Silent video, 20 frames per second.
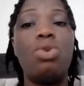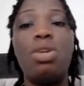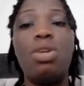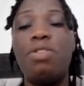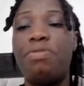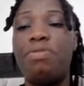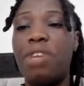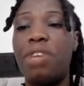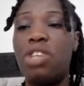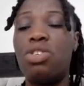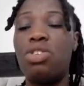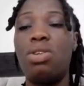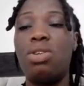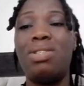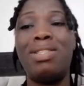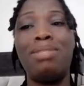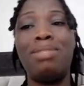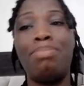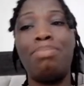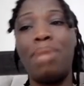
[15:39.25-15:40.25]

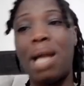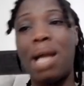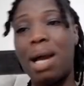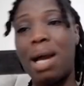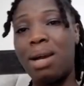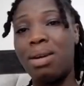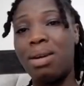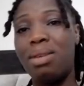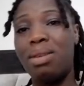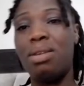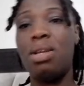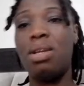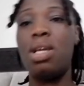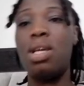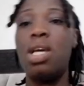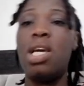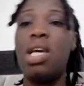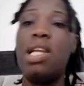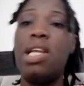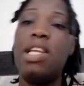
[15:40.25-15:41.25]
Non-infectious is black.
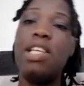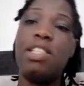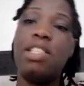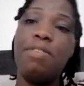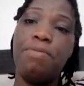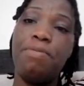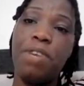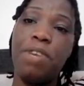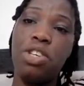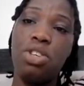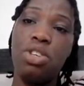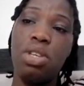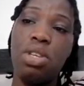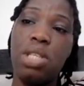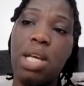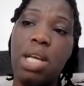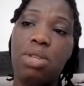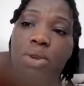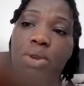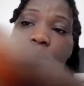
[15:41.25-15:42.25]
This
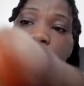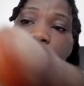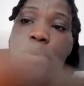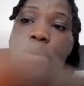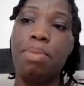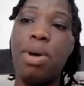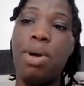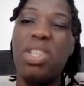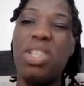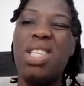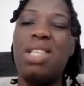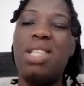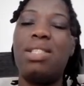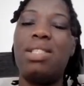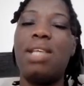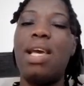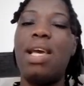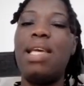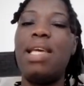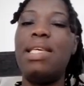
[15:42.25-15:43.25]
infectious they are talking about
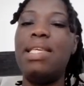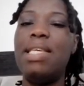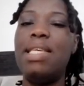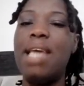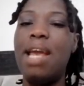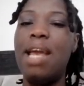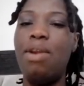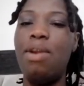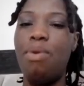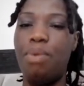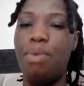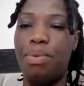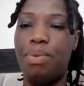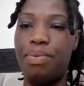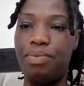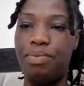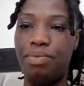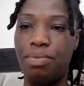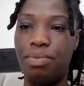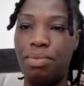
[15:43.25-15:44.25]
is yellow.
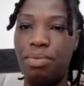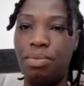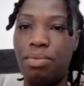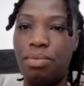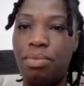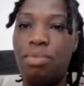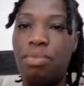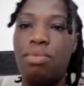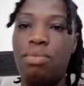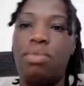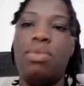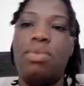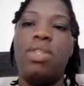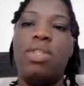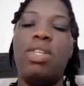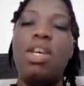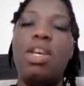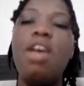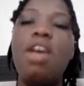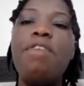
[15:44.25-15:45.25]

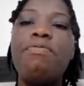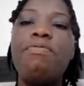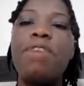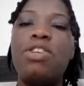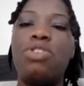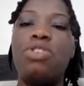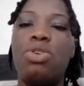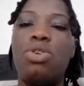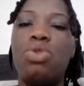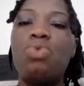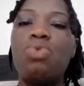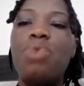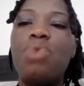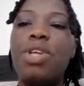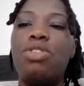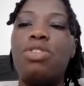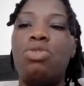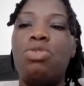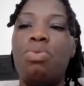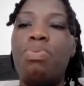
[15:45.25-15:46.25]
Infectious
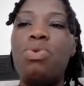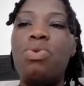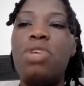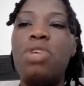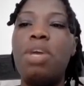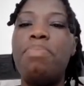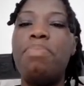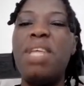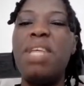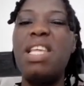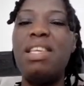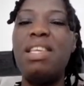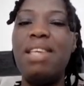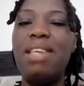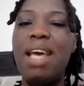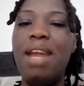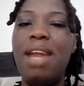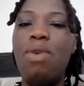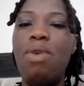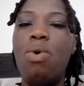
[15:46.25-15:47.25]
waste, you put them in
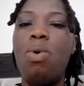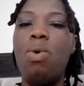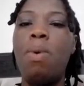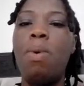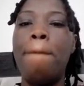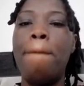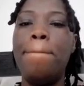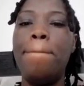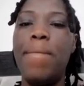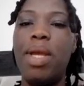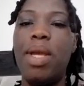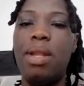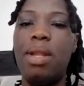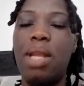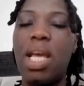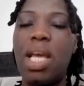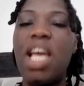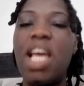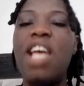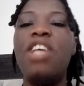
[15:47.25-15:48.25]
yellow
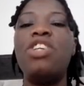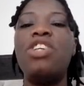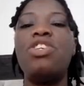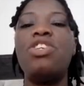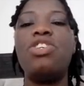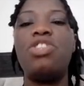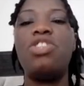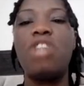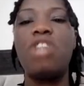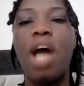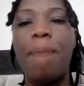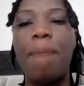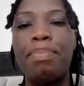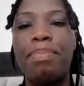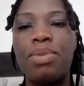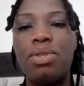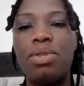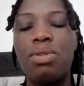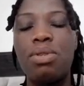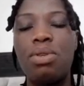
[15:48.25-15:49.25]
bin.
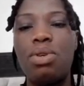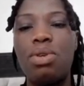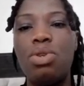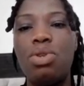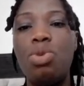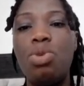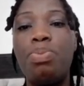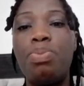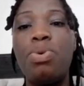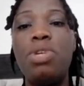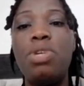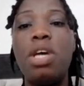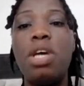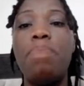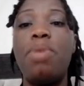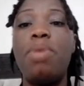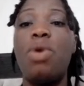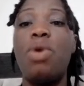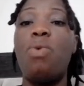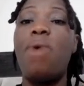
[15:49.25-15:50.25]
Sharps, you put
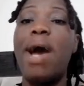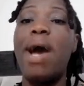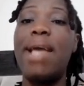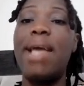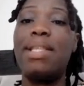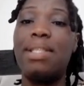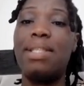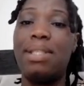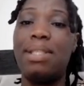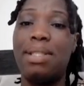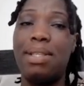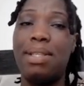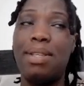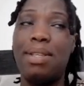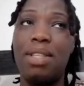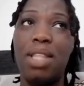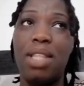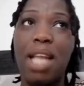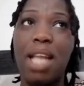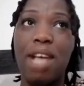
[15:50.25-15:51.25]
them in white.
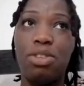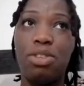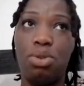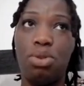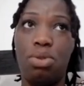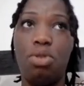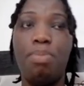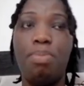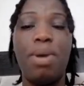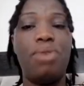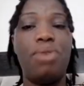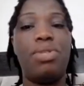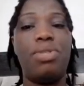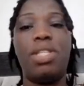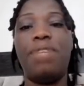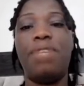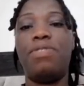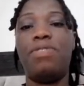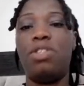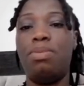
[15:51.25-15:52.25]
That's your normal
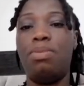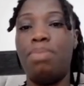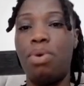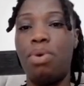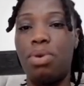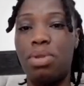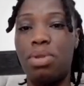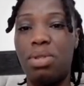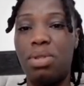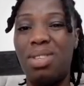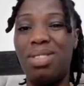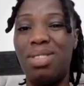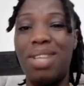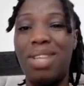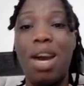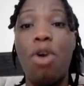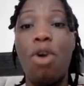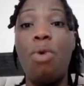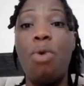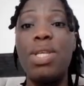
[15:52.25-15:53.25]
safety box.
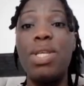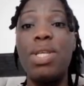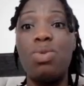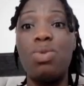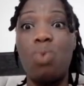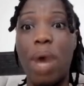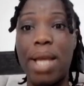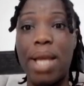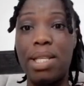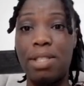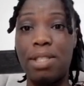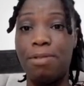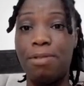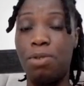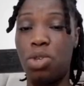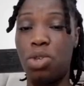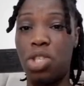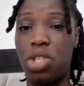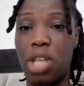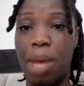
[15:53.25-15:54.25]
They are always white
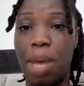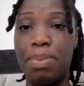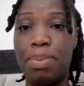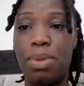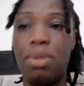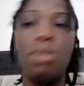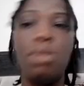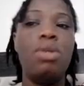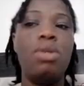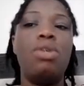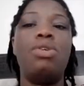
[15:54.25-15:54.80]
for sharps.